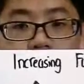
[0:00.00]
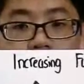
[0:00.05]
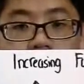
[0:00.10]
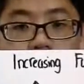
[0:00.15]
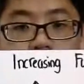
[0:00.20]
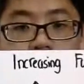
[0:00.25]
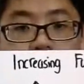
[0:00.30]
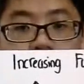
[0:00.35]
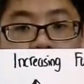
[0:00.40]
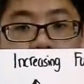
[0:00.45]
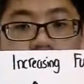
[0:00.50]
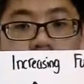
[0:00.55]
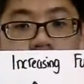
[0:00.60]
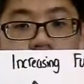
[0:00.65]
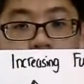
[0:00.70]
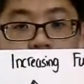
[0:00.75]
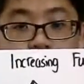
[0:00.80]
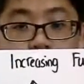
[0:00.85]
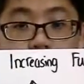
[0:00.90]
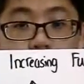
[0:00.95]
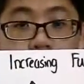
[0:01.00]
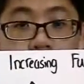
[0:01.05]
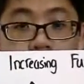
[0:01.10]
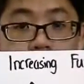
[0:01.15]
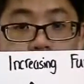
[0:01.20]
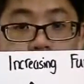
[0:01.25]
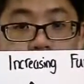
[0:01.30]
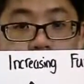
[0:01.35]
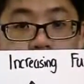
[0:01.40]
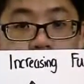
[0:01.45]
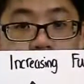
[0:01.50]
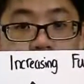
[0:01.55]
what is required.